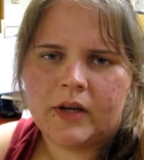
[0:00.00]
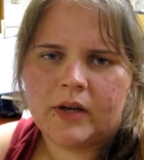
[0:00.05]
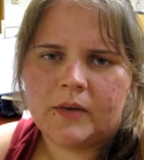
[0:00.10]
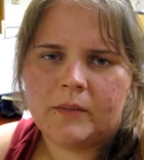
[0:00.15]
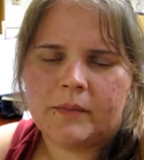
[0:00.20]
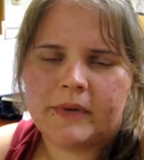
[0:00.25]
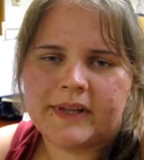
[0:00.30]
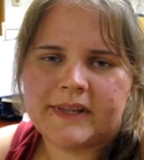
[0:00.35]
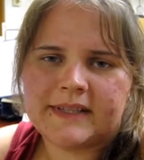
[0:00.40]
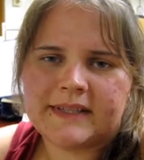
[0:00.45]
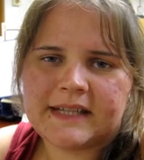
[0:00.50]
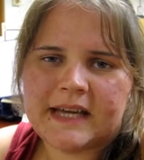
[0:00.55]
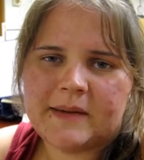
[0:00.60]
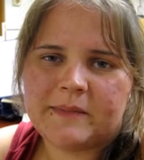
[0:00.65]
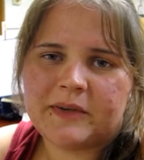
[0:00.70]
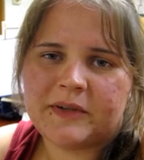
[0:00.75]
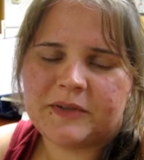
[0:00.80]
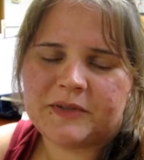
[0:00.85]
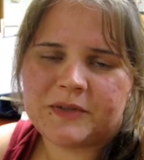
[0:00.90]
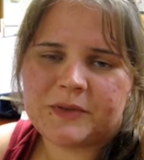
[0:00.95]
By the time
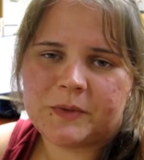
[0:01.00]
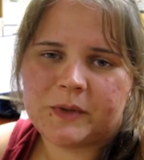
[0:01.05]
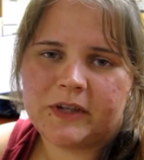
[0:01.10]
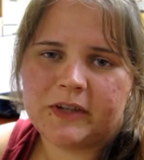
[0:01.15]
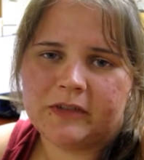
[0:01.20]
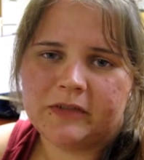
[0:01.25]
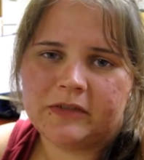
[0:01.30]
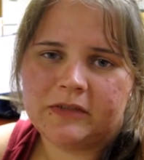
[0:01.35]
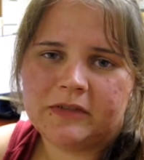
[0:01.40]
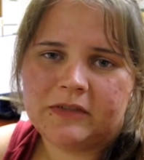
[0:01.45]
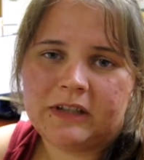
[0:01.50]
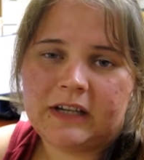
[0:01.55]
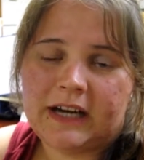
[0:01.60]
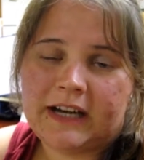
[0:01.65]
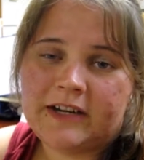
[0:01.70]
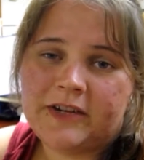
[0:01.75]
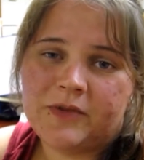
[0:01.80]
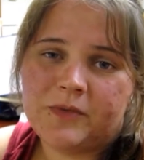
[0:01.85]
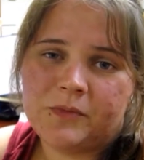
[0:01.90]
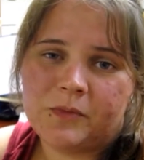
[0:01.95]
I was 12, I
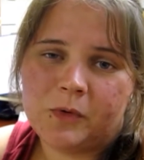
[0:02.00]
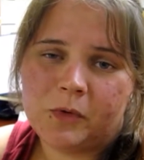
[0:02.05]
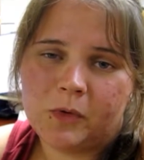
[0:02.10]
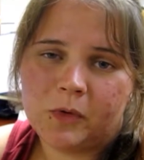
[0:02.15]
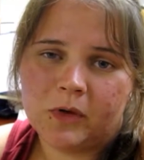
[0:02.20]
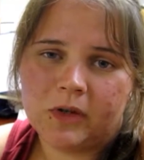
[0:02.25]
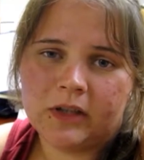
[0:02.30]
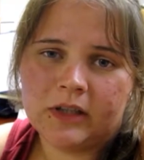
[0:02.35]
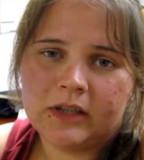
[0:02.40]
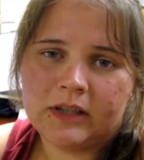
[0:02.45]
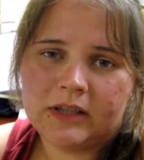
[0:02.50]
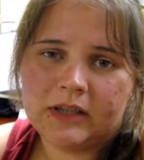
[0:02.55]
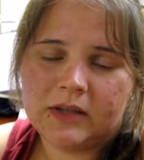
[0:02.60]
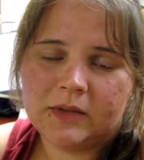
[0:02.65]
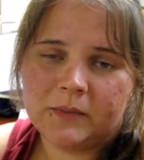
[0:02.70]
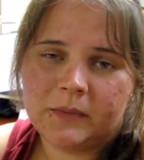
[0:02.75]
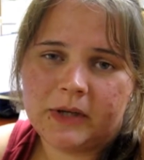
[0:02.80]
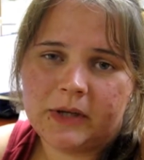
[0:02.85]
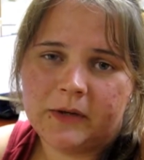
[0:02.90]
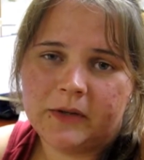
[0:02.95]
knew more
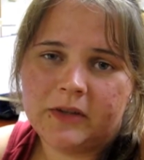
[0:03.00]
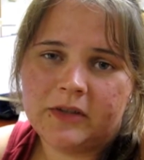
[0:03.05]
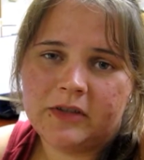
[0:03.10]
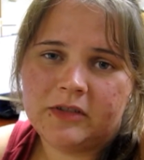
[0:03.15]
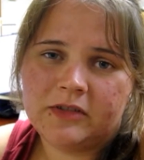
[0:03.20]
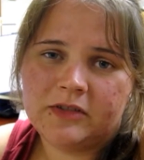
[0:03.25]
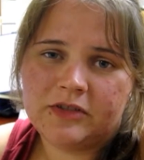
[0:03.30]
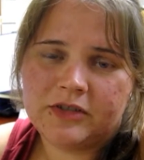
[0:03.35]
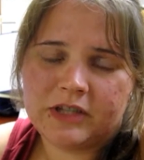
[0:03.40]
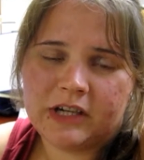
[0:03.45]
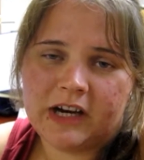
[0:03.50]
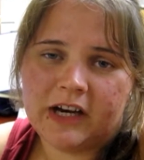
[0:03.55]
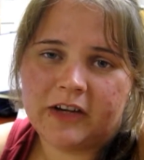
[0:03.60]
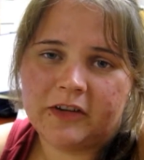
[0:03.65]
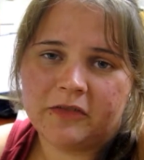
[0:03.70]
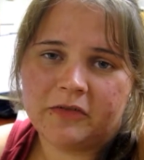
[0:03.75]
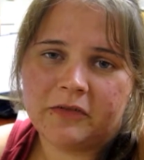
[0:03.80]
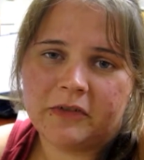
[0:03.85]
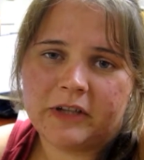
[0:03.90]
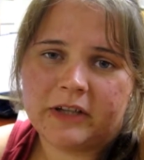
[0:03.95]
about
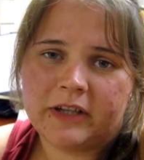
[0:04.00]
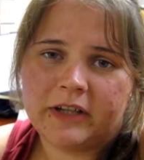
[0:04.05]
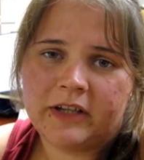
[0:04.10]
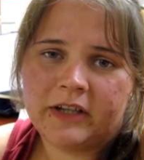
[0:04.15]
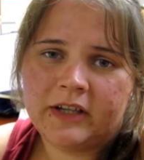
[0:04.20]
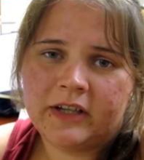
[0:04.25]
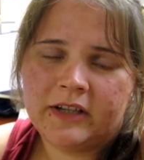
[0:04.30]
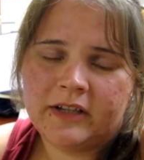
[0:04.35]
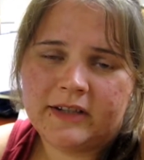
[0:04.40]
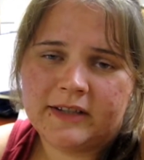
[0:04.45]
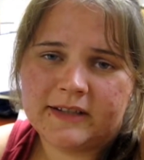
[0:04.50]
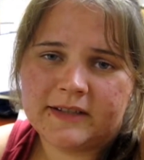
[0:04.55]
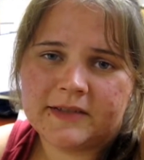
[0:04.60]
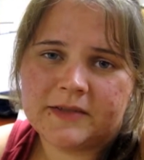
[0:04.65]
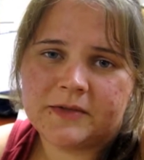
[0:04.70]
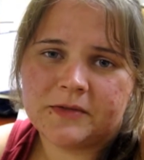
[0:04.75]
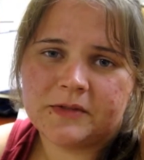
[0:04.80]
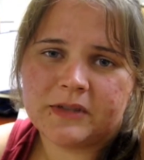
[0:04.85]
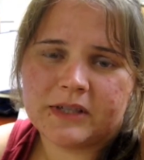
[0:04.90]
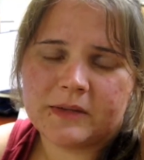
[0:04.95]
geography,
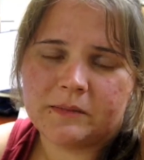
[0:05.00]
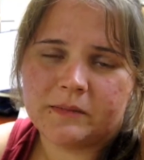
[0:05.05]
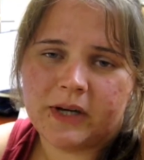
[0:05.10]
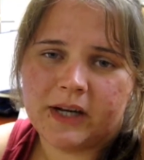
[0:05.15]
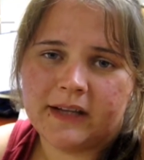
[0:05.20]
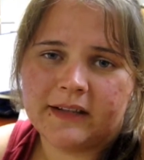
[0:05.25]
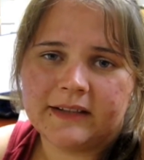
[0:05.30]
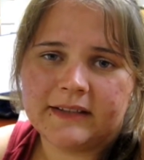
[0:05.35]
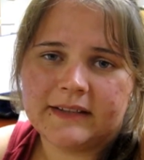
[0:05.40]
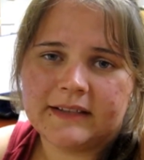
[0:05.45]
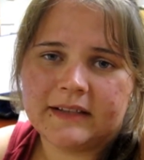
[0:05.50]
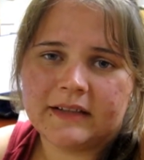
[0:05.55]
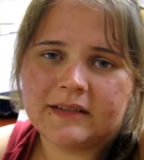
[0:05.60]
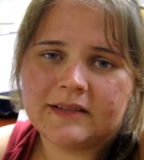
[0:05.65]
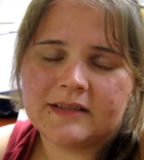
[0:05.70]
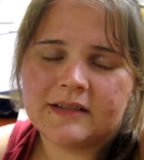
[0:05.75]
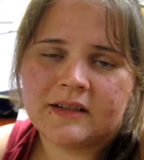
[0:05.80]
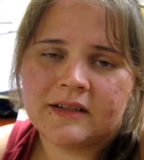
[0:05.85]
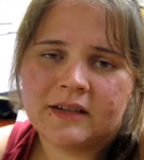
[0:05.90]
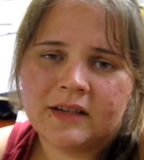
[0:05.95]
history, and
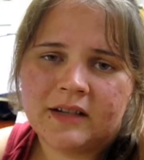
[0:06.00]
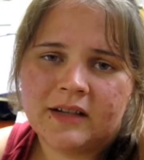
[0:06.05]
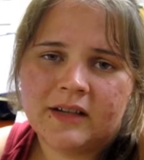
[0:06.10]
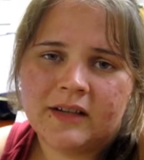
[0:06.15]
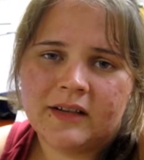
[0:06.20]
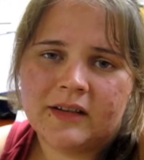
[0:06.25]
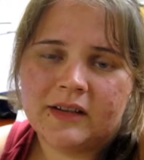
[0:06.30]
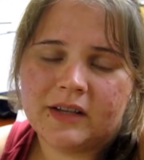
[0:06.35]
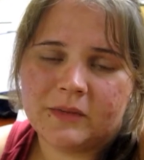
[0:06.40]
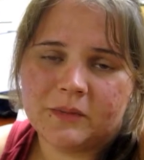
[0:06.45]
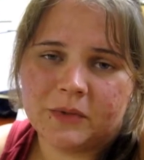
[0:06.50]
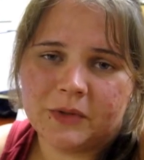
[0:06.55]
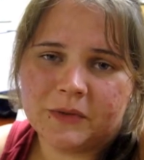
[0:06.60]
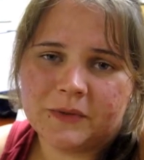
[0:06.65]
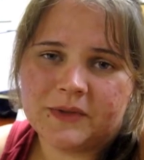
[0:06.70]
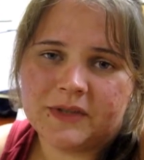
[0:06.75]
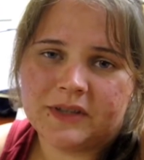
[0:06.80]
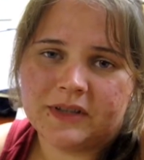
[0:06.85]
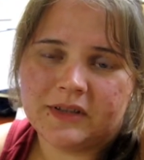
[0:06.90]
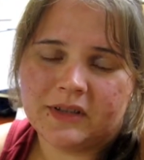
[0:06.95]
politics than
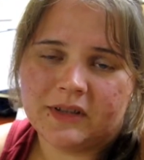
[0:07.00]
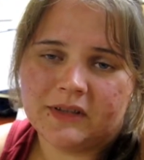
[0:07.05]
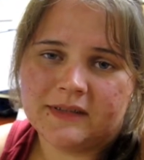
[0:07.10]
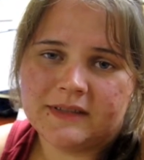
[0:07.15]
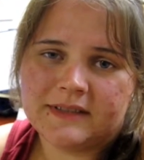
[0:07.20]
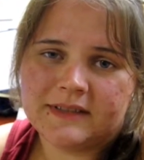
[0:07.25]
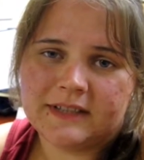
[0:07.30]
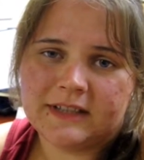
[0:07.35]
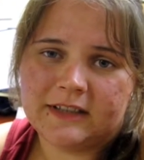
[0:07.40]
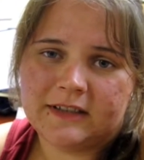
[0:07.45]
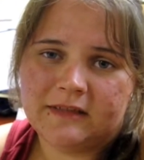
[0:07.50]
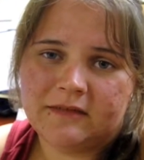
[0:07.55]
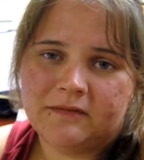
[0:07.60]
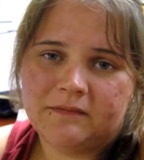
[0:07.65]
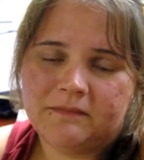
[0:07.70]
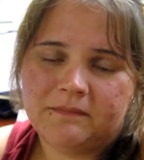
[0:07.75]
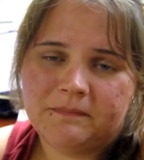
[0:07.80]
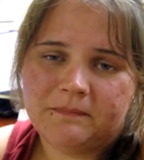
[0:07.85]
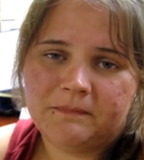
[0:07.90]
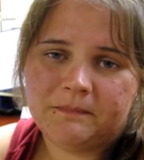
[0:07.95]
most adults did.
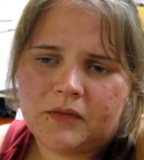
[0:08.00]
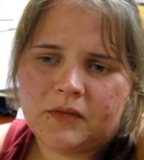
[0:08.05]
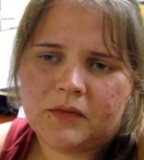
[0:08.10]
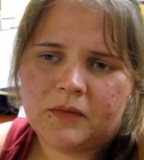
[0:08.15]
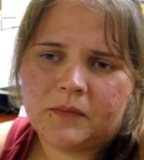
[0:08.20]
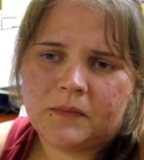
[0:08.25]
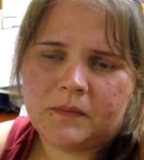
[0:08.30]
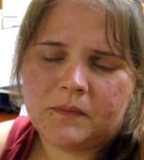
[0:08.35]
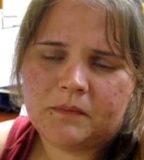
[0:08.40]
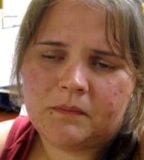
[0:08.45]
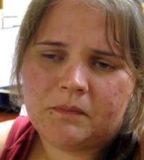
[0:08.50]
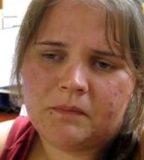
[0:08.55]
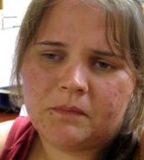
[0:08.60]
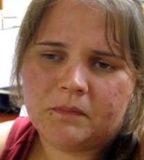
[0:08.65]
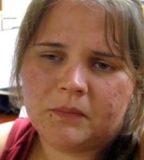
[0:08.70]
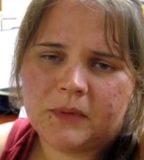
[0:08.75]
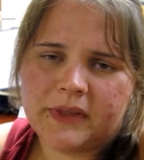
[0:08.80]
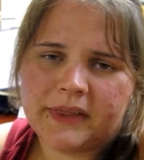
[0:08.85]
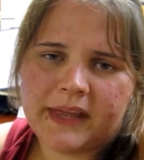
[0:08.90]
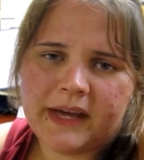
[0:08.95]

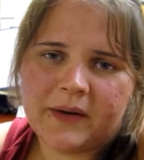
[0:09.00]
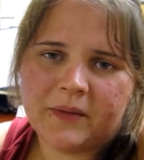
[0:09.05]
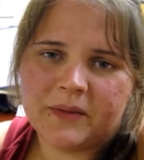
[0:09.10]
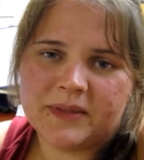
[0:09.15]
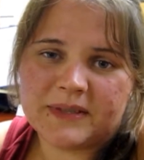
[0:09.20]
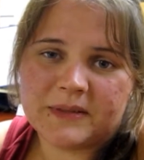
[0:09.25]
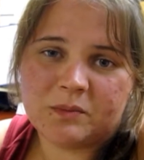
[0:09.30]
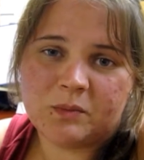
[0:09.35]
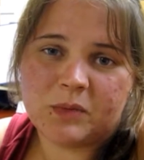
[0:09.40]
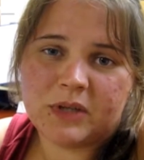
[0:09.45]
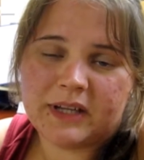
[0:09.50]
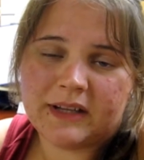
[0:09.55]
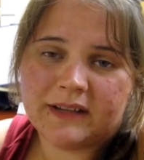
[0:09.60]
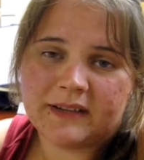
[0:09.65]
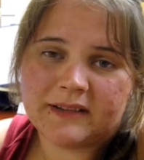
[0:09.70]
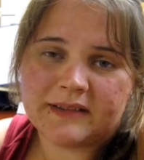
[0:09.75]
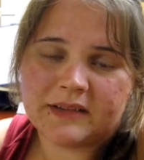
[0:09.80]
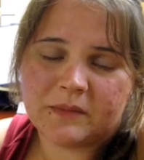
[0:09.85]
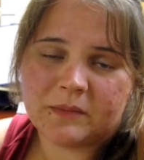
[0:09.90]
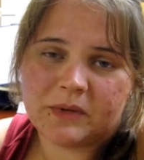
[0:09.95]
But that wasn't being
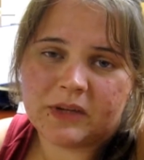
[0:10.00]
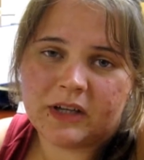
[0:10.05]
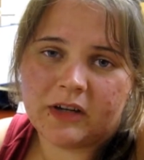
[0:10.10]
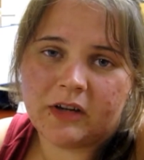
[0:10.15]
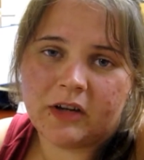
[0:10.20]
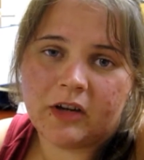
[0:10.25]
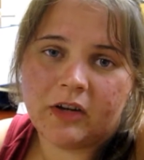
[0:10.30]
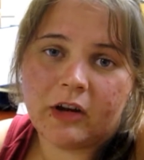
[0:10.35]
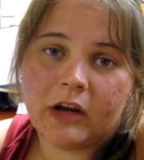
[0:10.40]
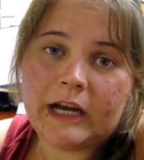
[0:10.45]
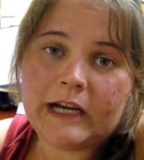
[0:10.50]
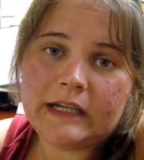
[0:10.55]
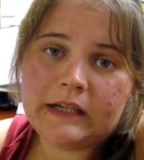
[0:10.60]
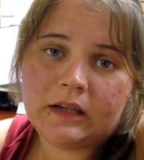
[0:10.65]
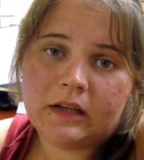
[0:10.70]
something great.